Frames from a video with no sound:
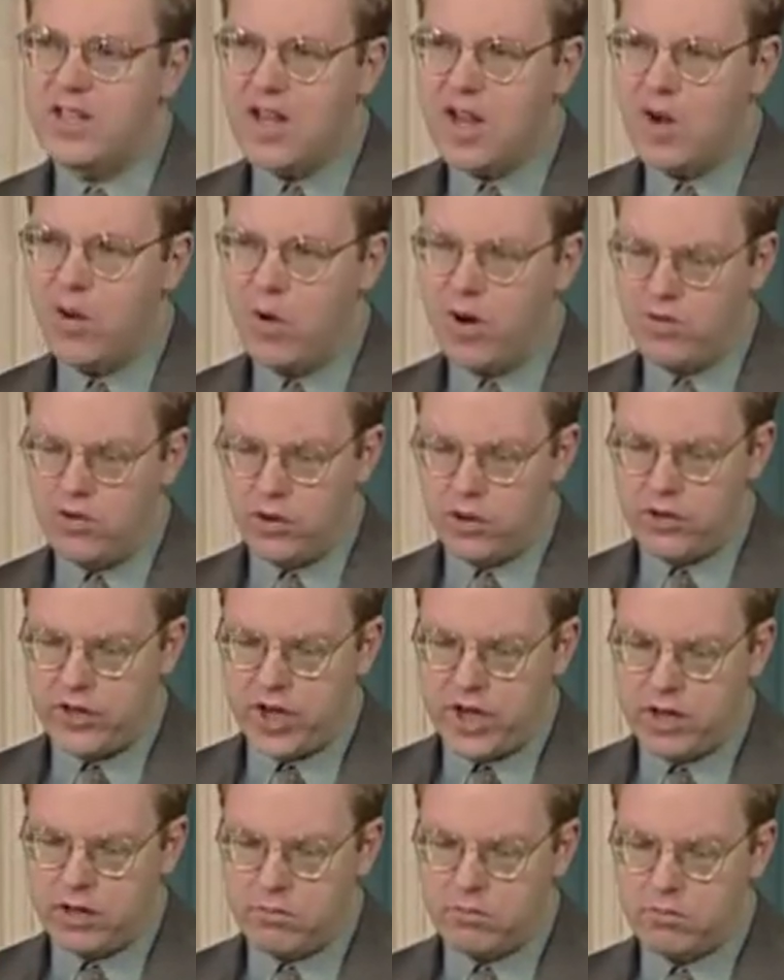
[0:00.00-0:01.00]
however,
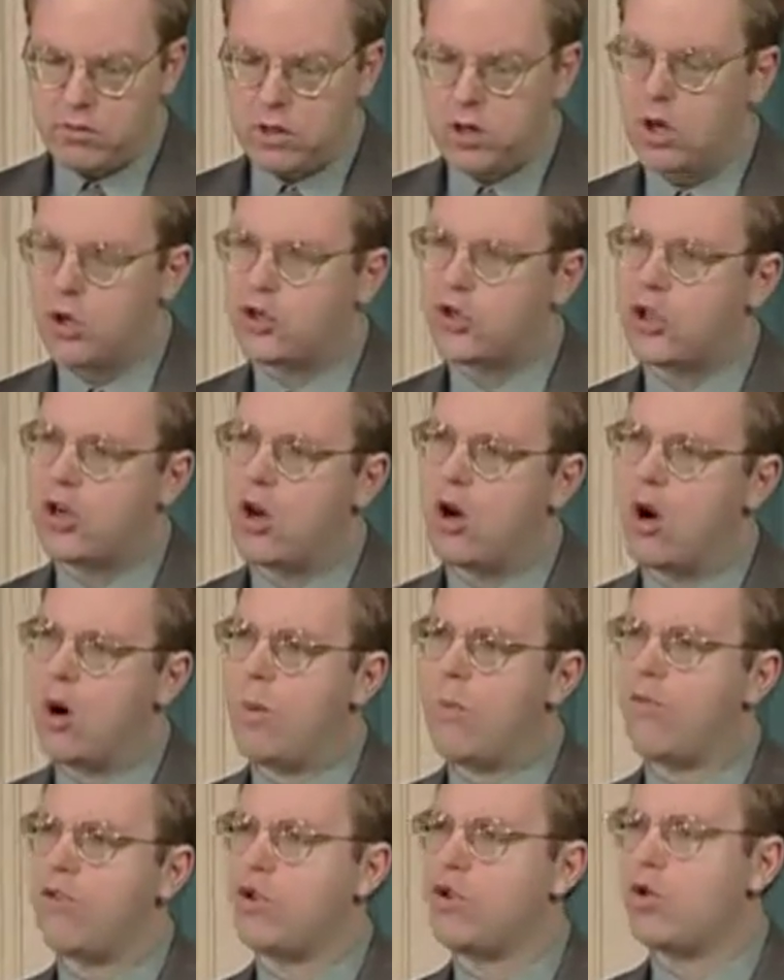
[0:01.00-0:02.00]
that closer to
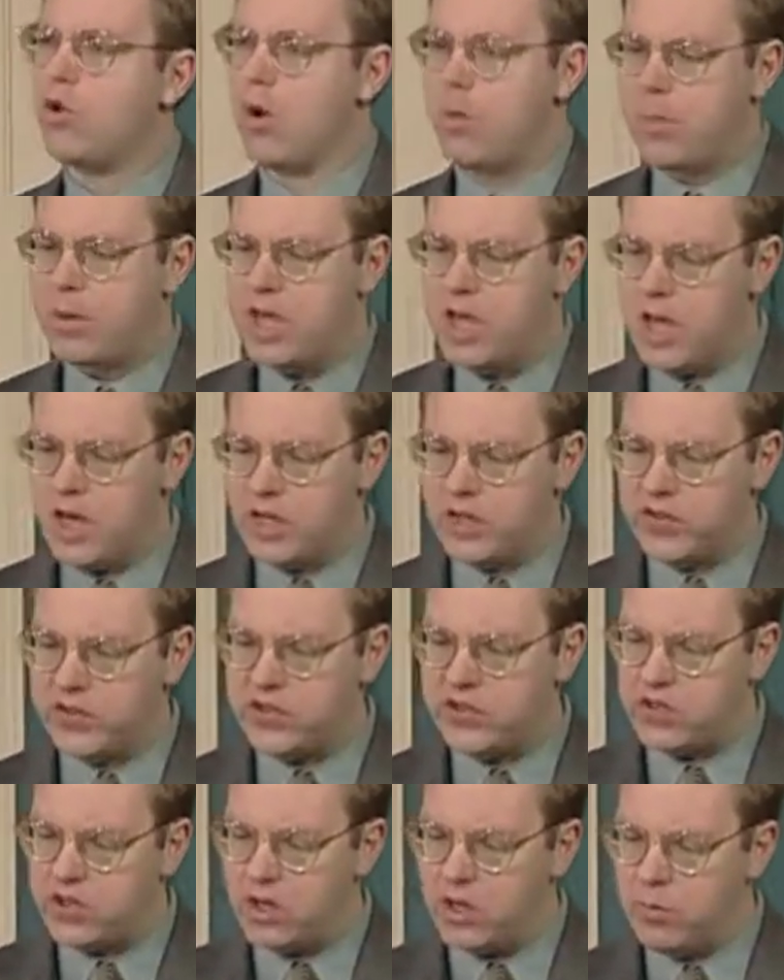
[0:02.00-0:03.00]
home for Europeans
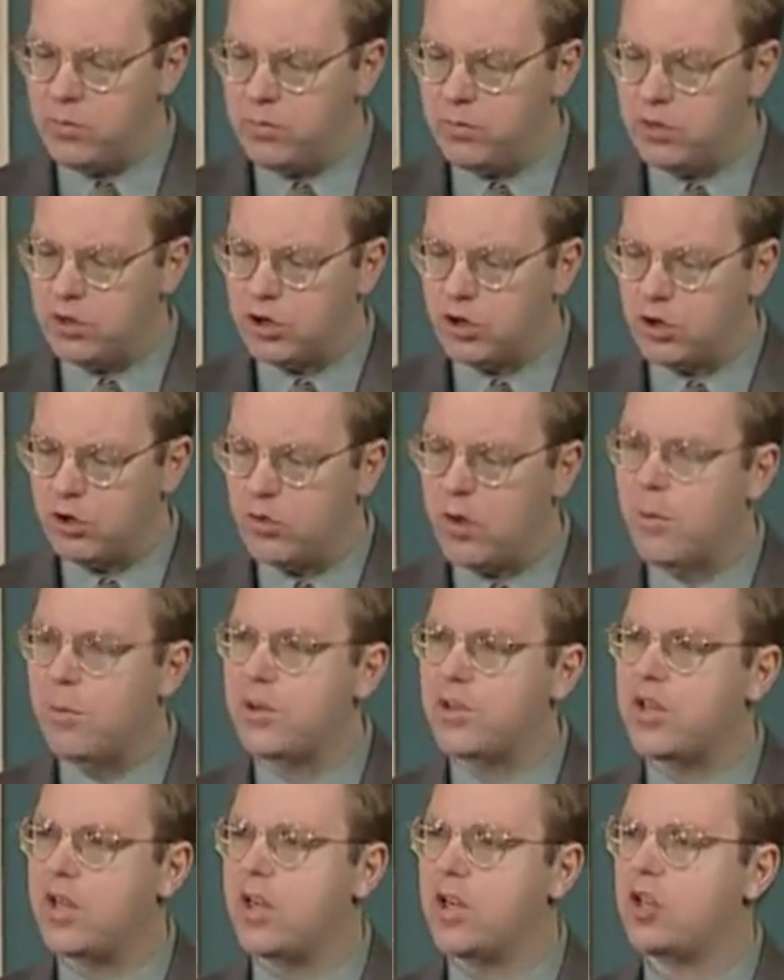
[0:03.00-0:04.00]
seemed to
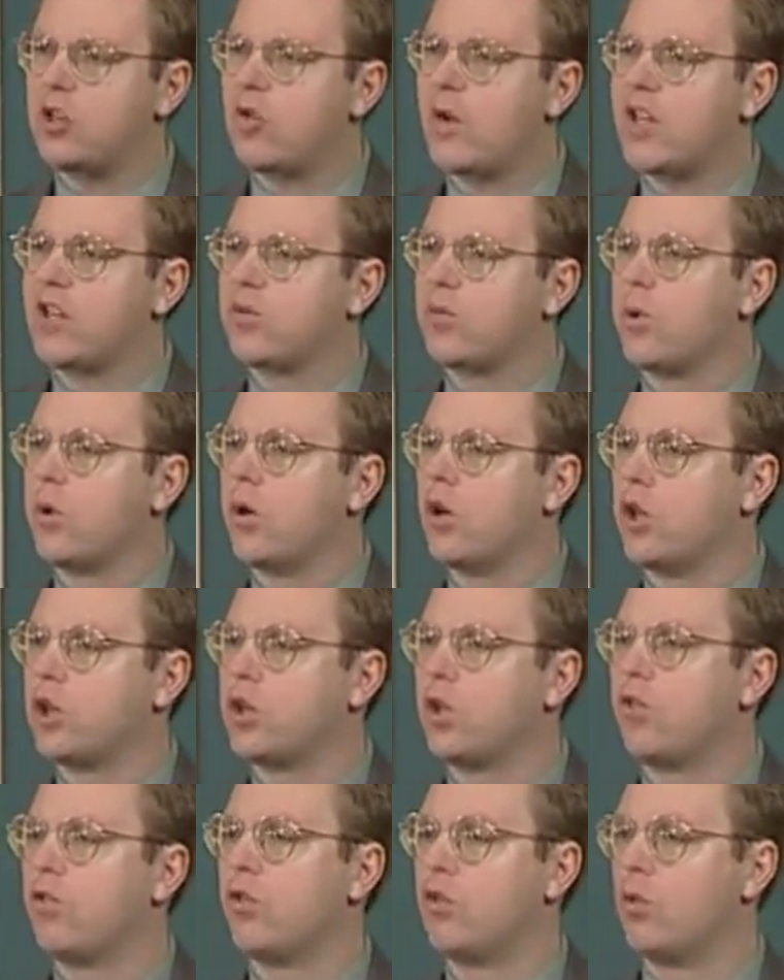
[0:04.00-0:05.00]
represent a dress
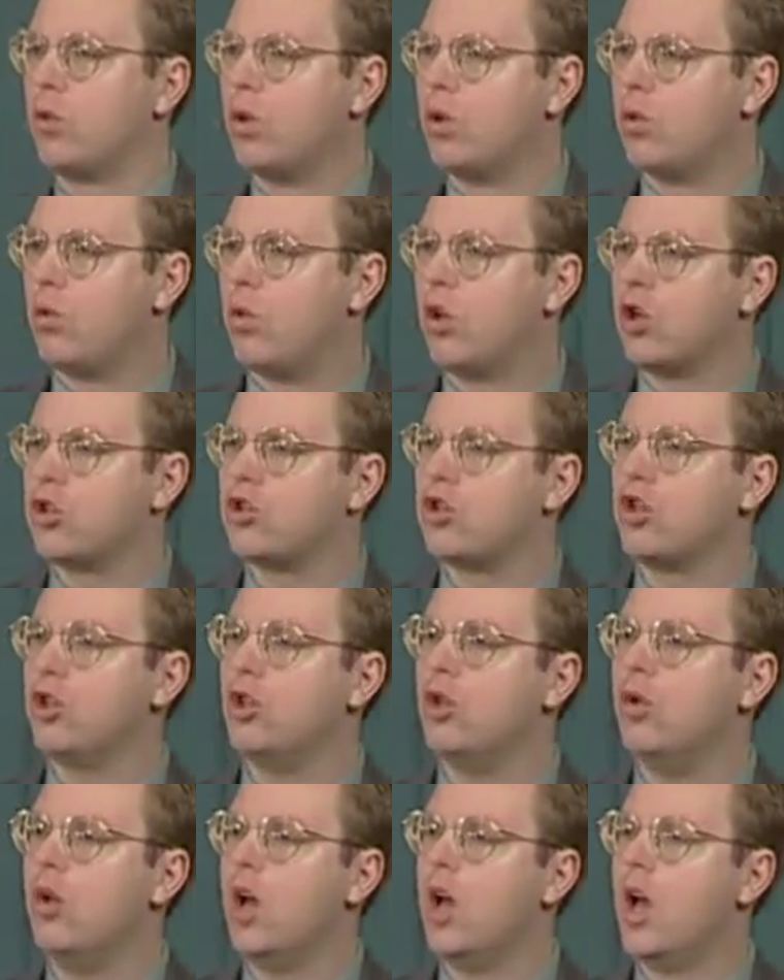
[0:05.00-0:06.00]
rehearsal for World War
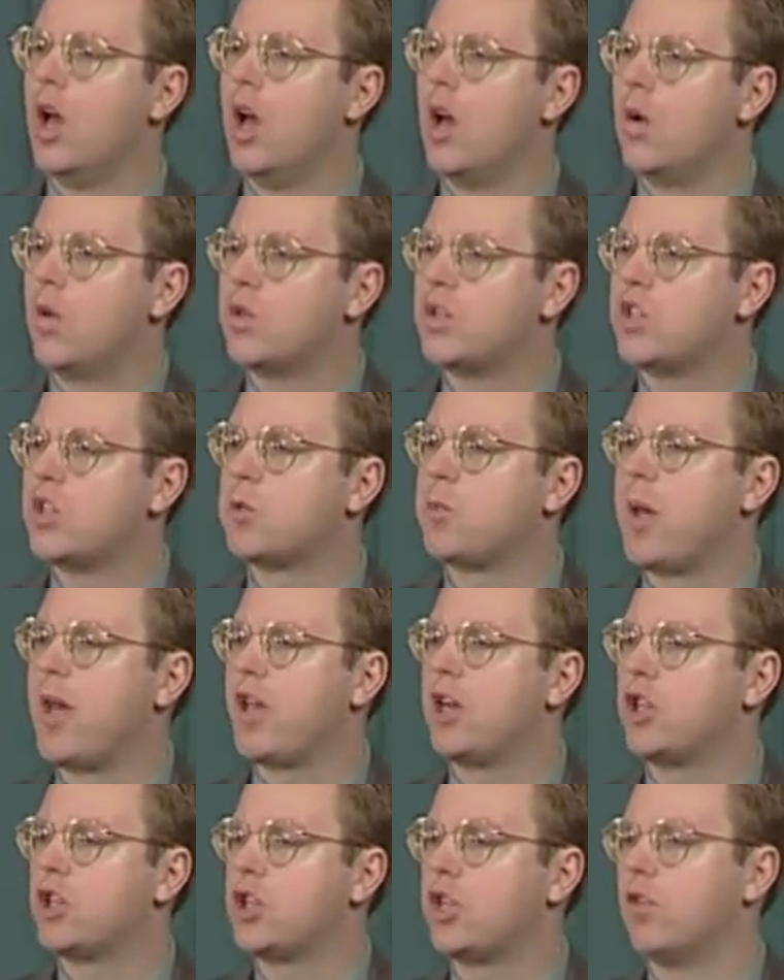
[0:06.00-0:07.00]
II was the
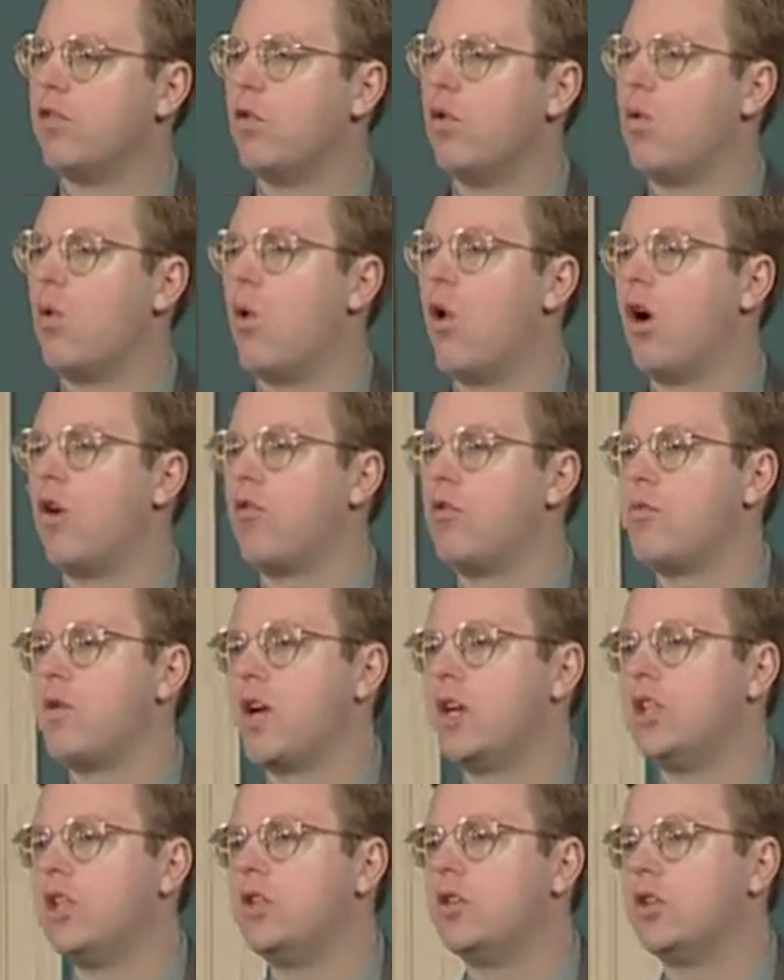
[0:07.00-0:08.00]
Spanish Civil War from
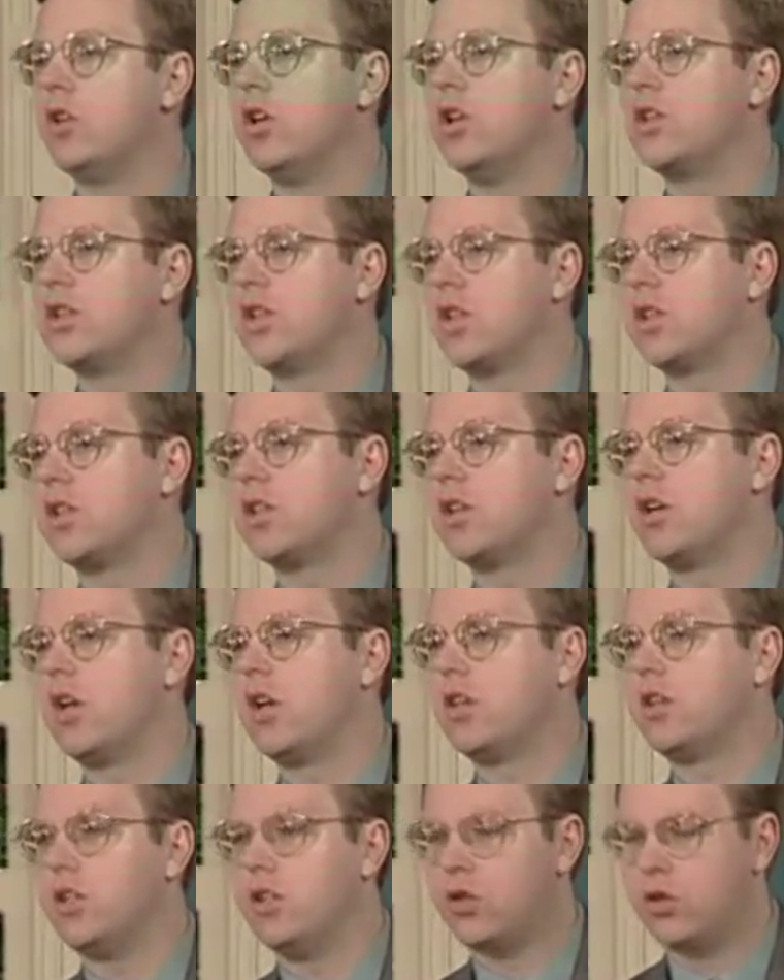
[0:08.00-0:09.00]
1936 to
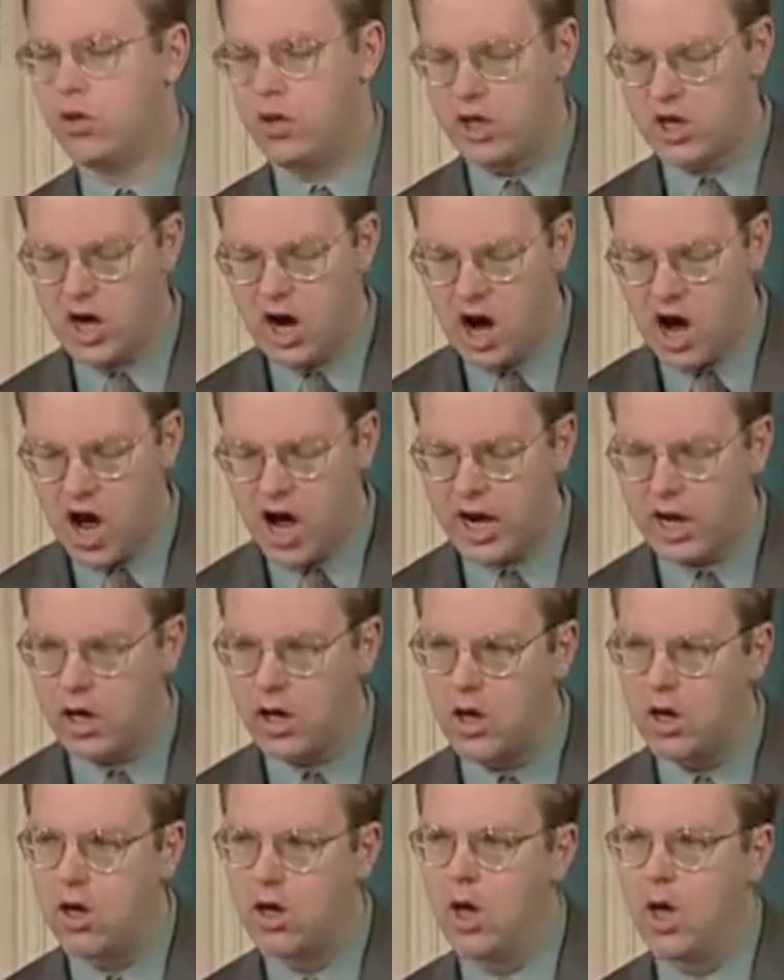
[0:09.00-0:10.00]
1939.
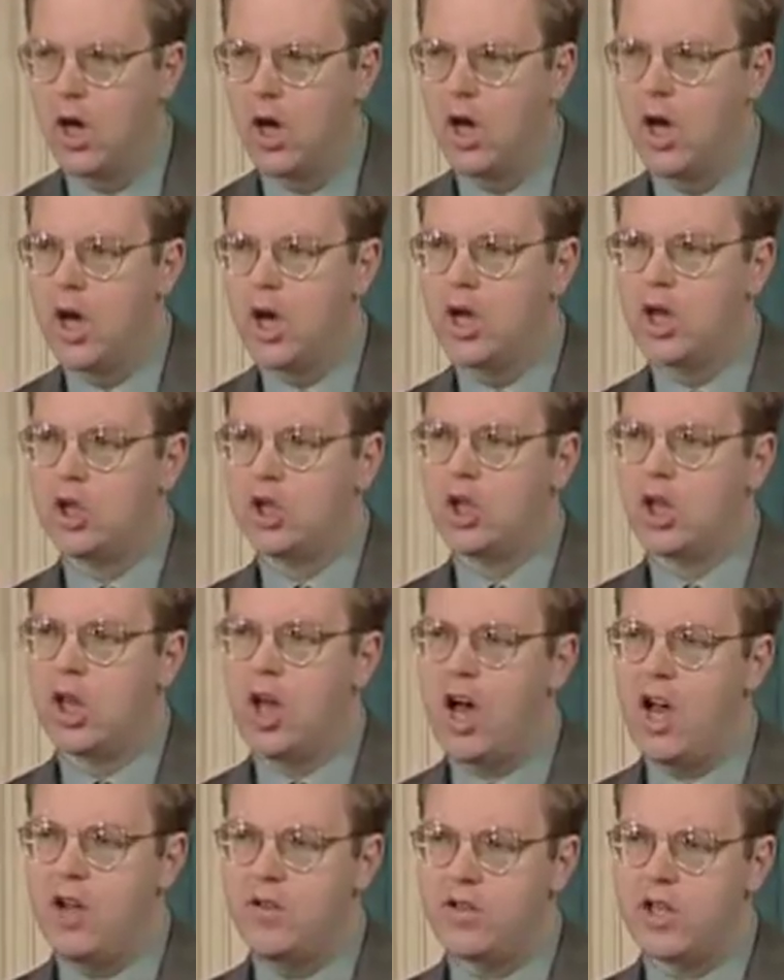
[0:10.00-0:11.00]
In July of